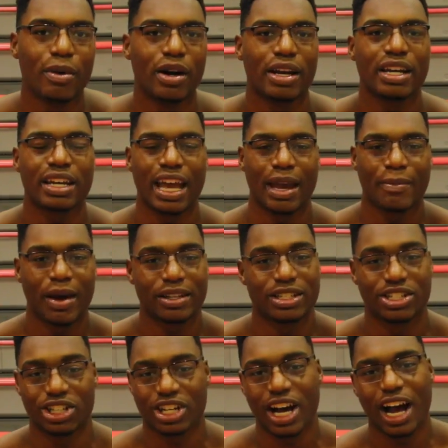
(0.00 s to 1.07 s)
but he came out
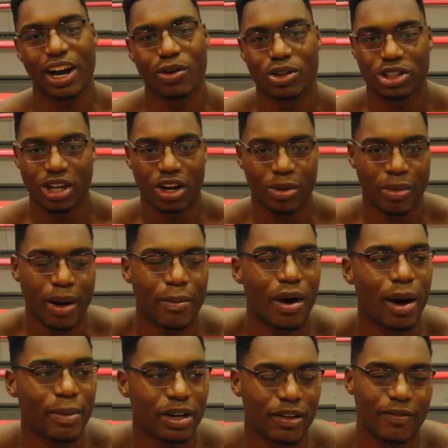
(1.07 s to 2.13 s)
to Chicago and talked to my
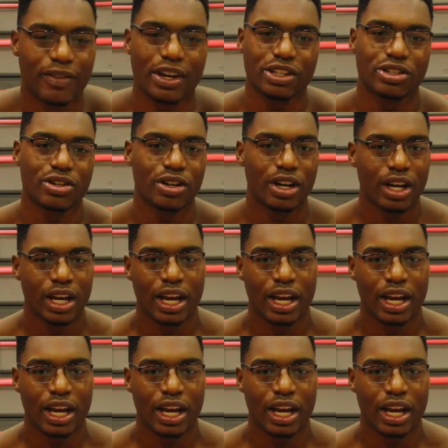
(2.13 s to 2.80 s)
mom and convinced her,